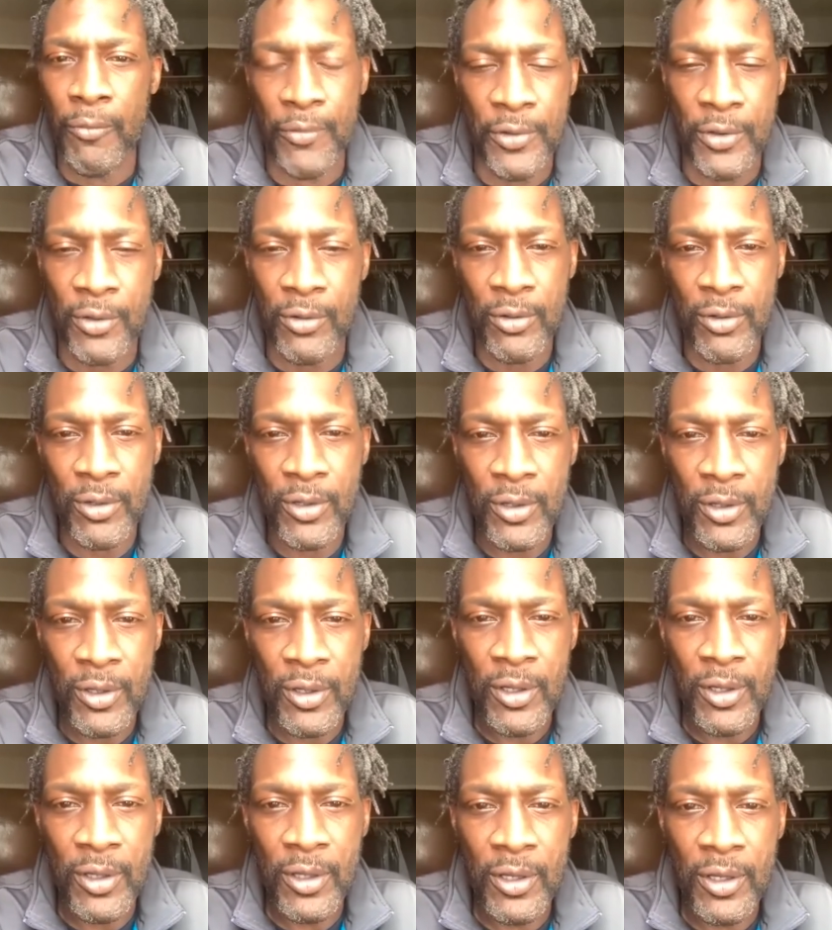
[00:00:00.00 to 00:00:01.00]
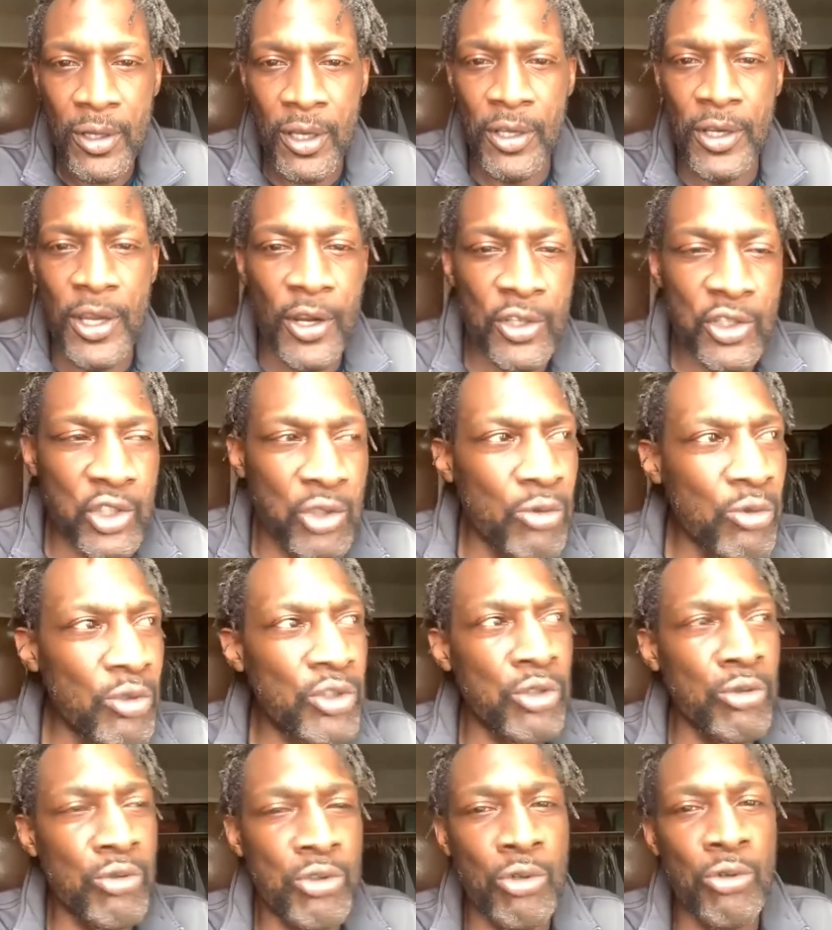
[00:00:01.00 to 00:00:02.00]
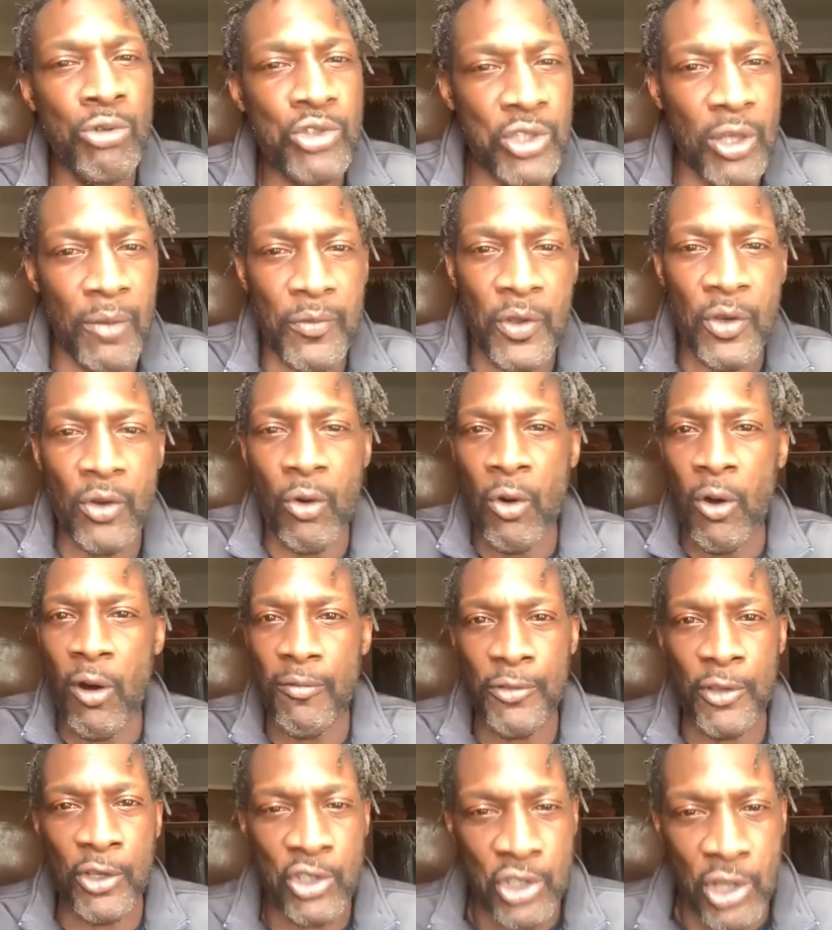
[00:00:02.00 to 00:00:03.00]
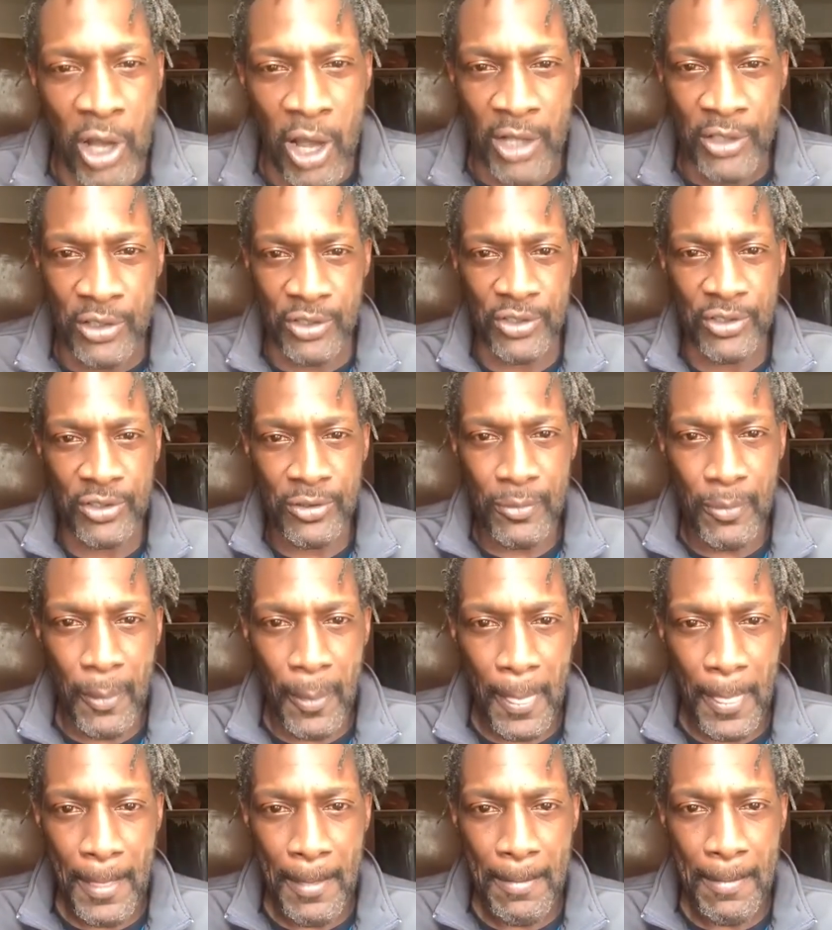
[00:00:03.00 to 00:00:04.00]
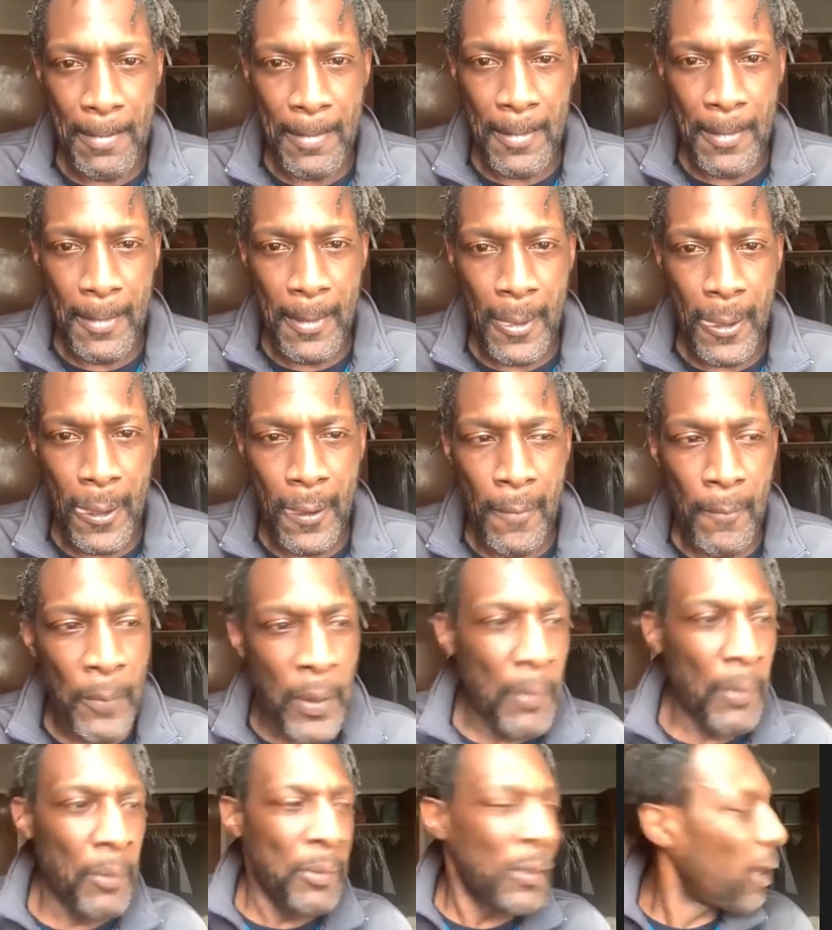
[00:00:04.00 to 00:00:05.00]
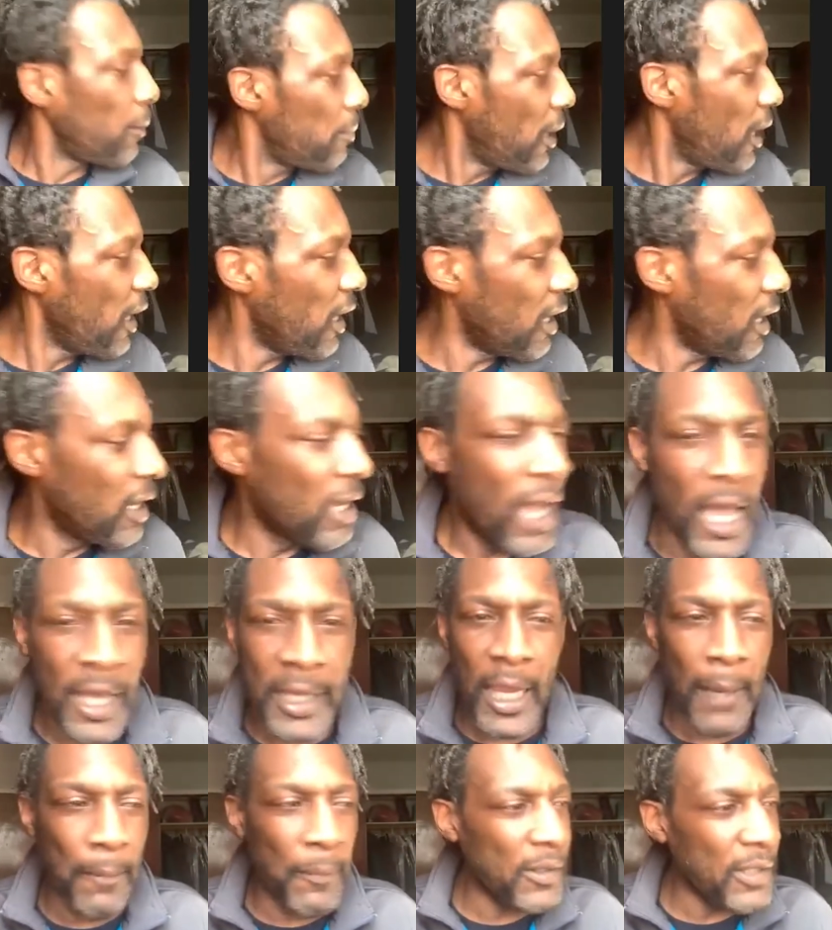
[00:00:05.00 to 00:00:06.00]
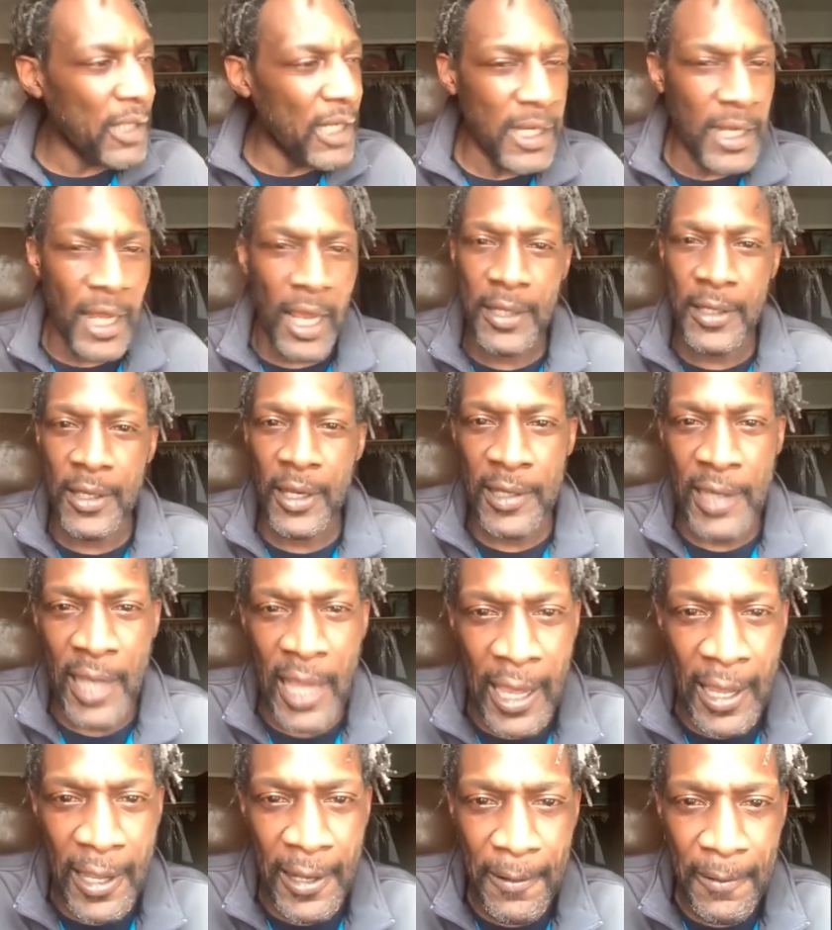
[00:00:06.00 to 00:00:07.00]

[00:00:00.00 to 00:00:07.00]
for you. And then as soon as you do something off the charts, people be like, man, I can't believe they did that.